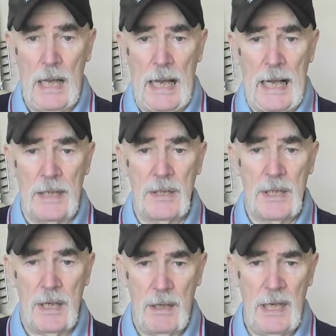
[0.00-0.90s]

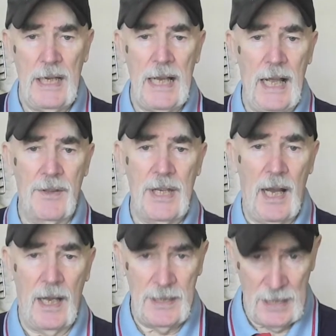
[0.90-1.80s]
And he had the
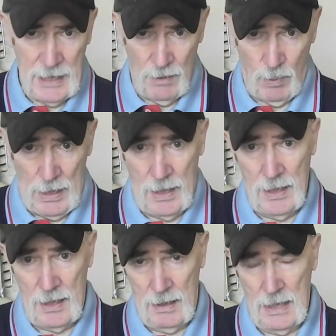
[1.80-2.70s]
idea
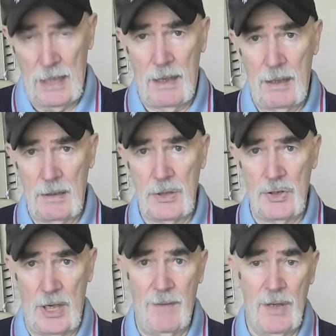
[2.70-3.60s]
while
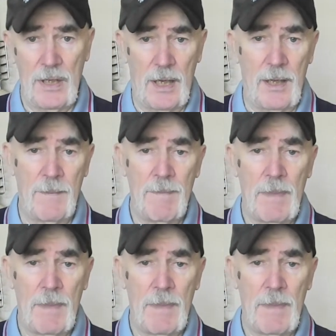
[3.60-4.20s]
serving there